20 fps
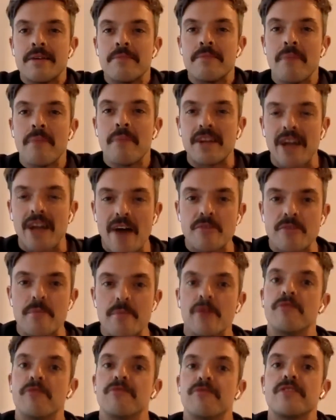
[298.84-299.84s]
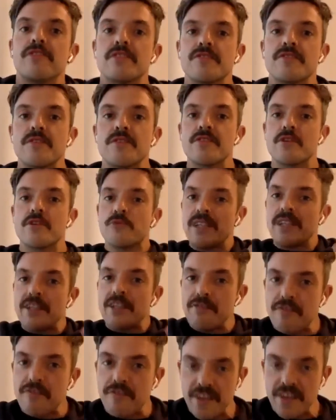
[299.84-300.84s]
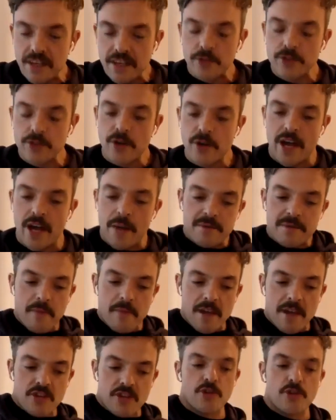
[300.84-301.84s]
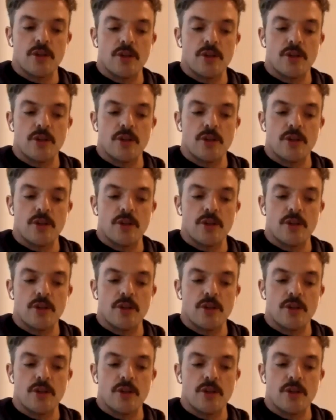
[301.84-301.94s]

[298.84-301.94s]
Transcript: Might not have a mirror in front of you, so really feel your hips. Make sure your